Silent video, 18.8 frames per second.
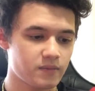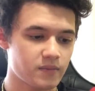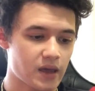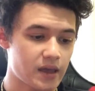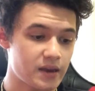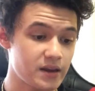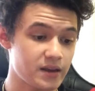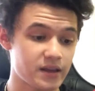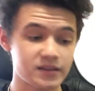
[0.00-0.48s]

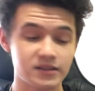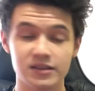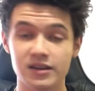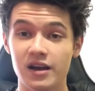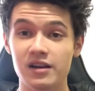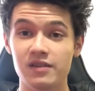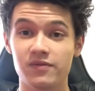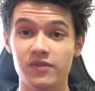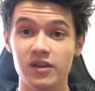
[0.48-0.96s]
And yeah, that's
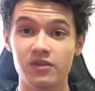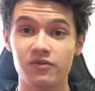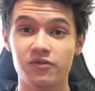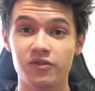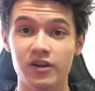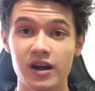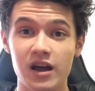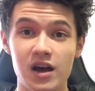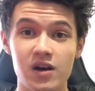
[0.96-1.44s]
kind of it
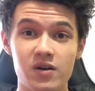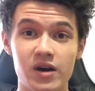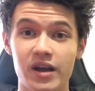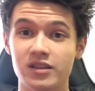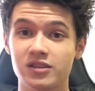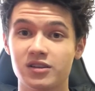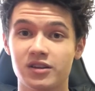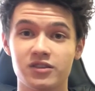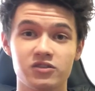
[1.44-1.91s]
for now. I
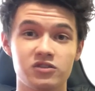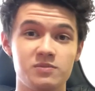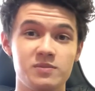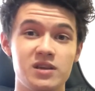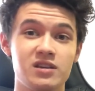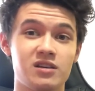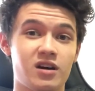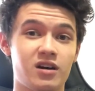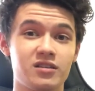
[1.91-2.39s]
thought this would
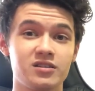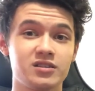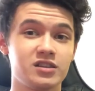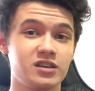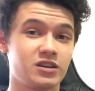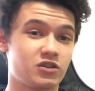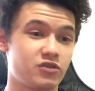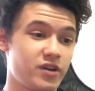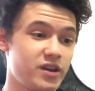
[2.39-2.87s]
be honestly
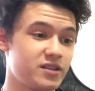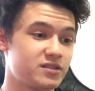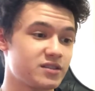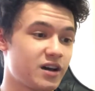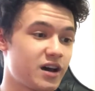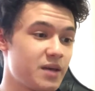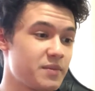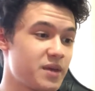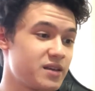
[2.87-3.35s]
a great
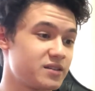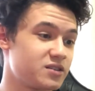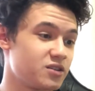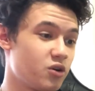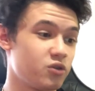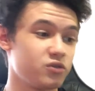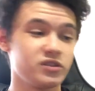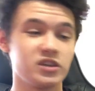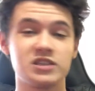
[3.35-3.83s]
time as
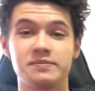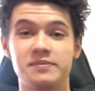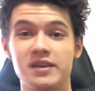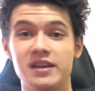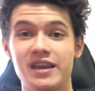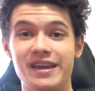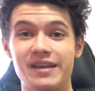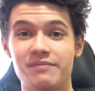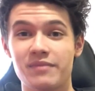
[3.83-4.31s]
Only
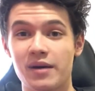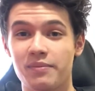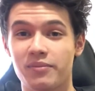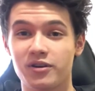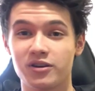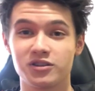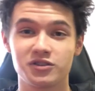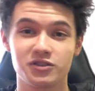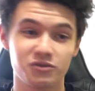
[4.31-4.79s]
Speeding my
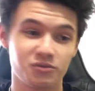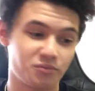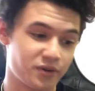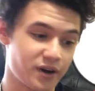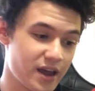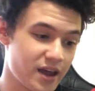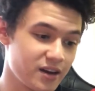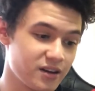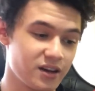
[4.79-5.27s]
personal
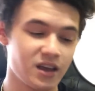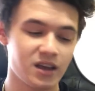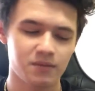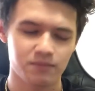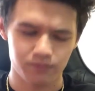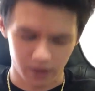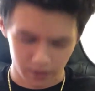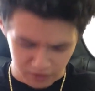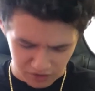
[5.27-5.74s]
brand,
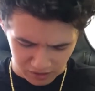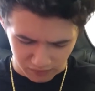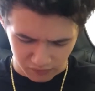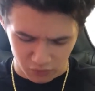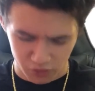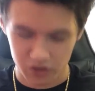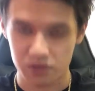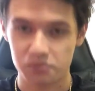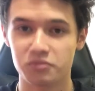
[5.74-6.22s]
Posture
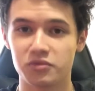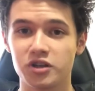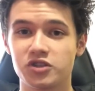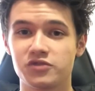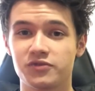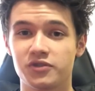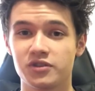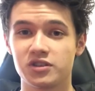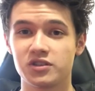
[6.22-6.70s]
Avoid the merch
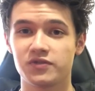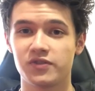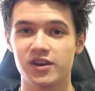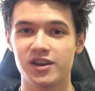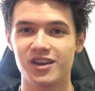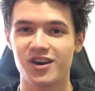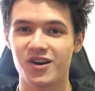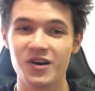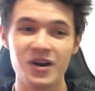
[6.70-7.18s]
for this
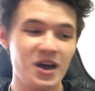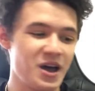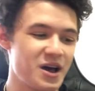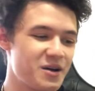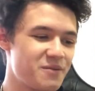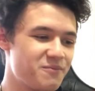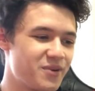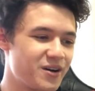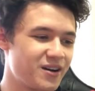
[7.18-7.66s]
video.
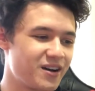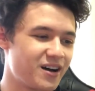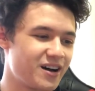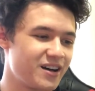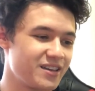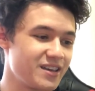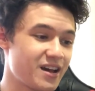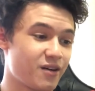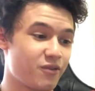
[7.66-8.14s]
But uh,
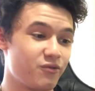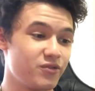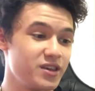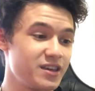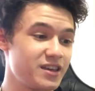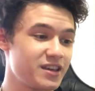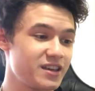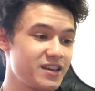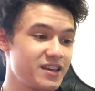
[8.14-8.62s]
yeah, we
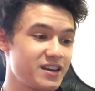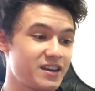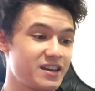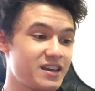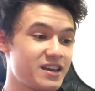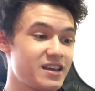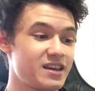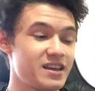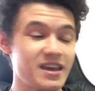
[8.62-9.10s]
hit
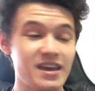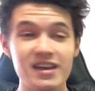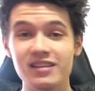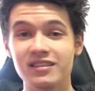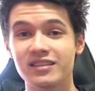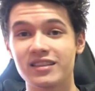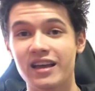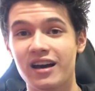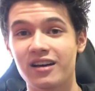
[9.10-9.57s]

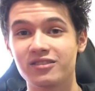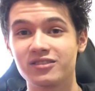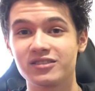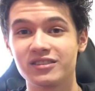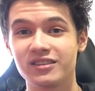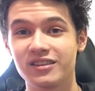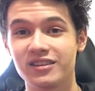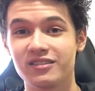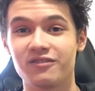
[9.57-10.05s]

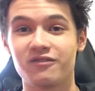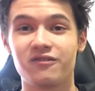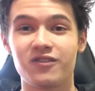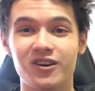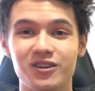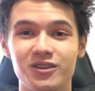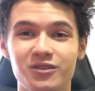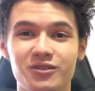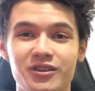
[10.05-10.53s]
8,000
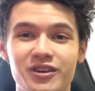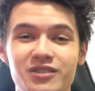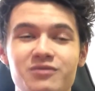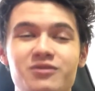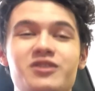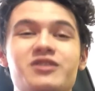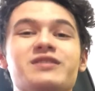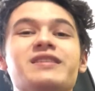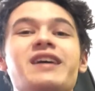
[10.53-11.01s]
followers,
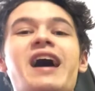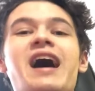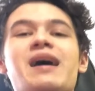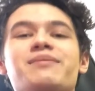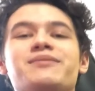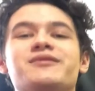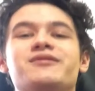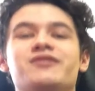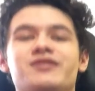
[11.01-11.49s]
which is
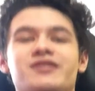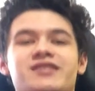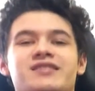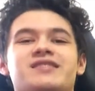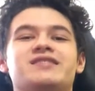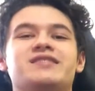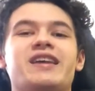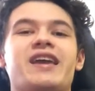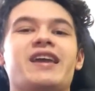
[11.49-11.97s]
absolutely
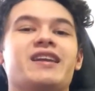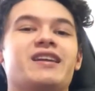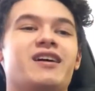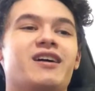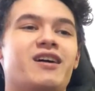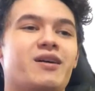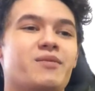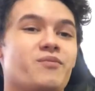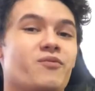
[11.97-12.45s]
insane.
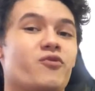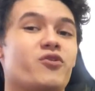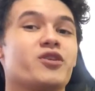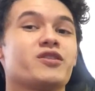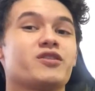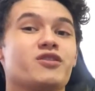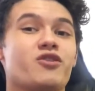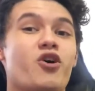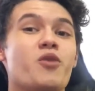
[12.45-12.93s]
Um,
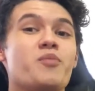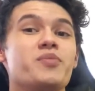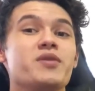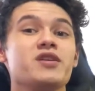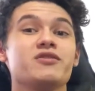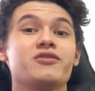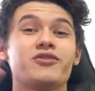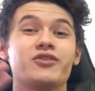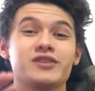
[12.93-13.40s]
we're
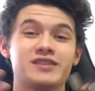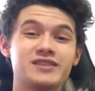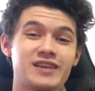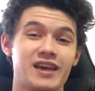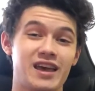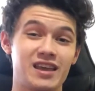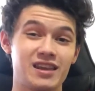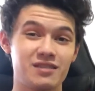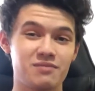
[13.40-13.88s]
hoping for
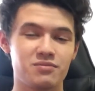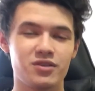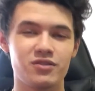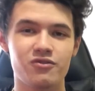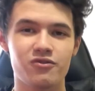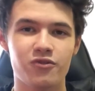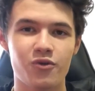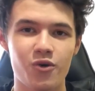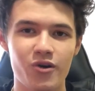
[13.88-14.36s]
10
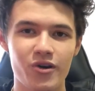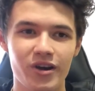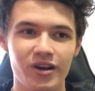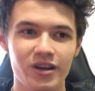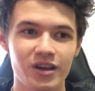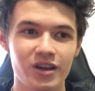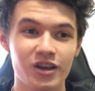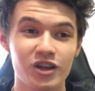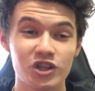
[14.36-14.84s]
before
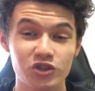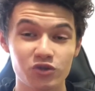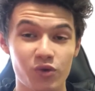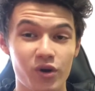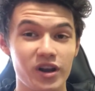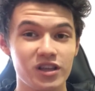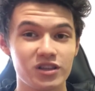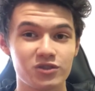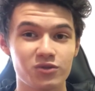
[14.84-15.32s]

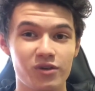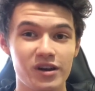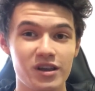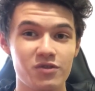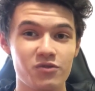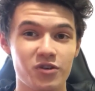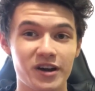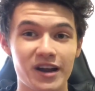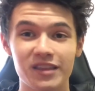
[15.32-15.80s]

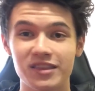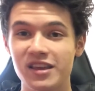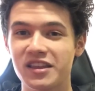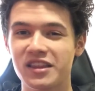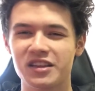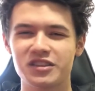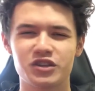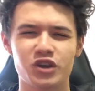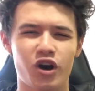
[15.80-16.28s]
2021. I think
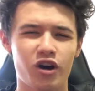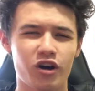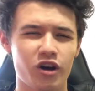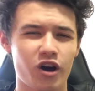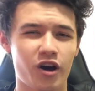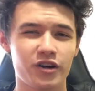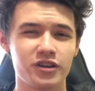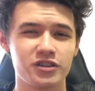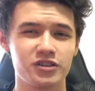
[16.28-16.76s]
that's
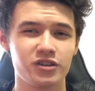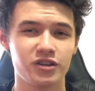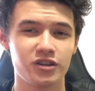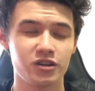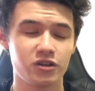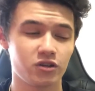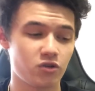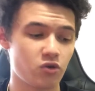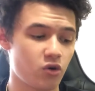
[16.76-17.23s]
honestly a
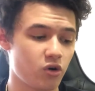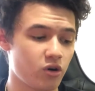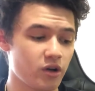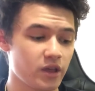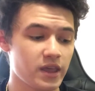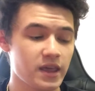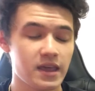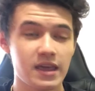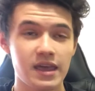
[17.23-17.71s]
good goal
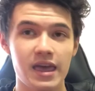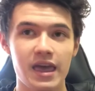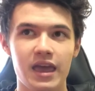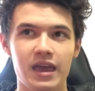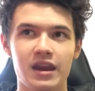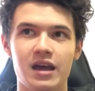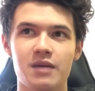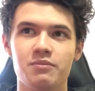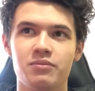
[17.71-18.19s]

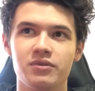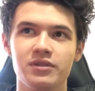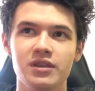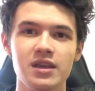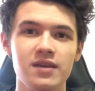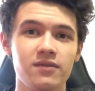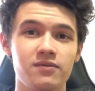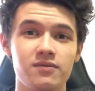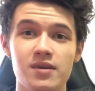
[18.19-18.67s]
and I
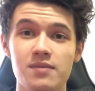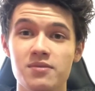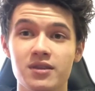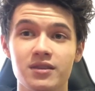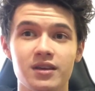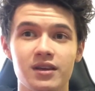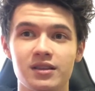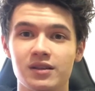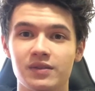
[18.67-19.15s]
believe maybe in
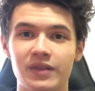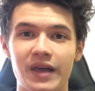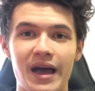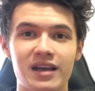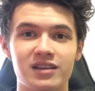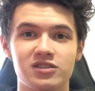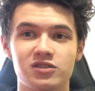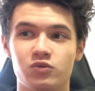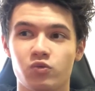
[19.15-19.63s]
like the
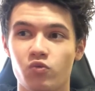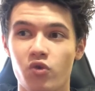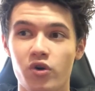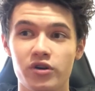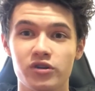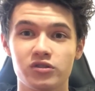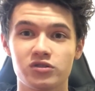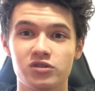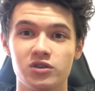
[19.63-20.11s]
last
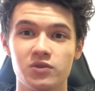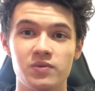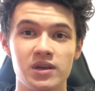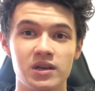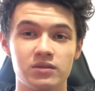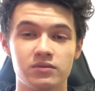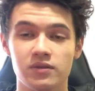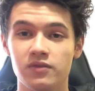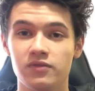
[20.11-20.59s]
one or two
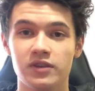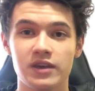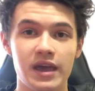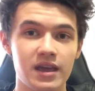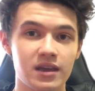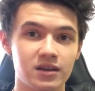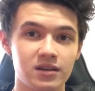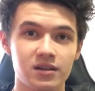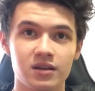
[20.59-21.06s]
weeks, we've
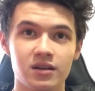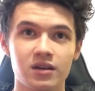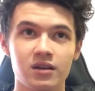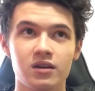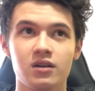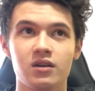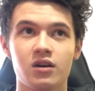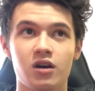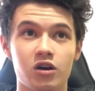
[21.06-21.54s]
gained
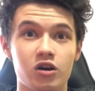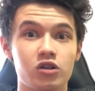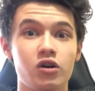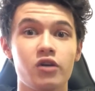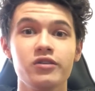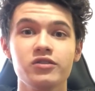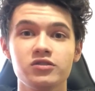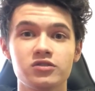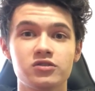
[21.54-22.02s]

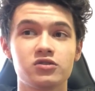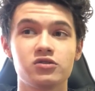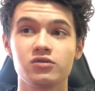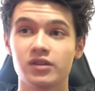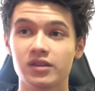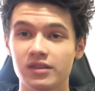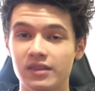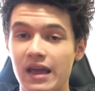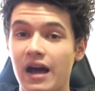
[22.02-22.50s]
close to
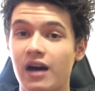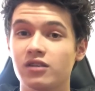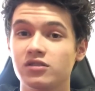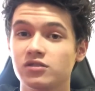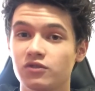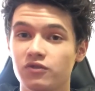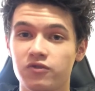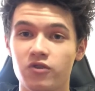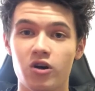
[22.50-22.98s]
a
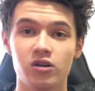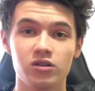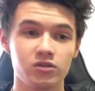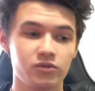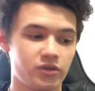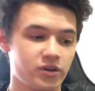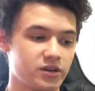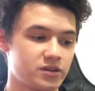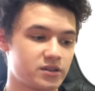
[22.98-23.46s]
thousand
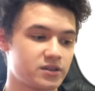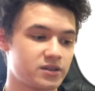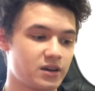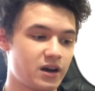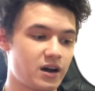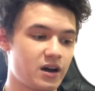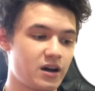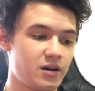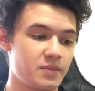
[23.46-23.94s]
followers.
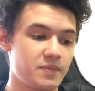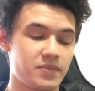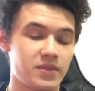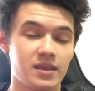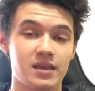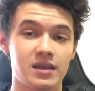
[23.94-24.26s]
Um,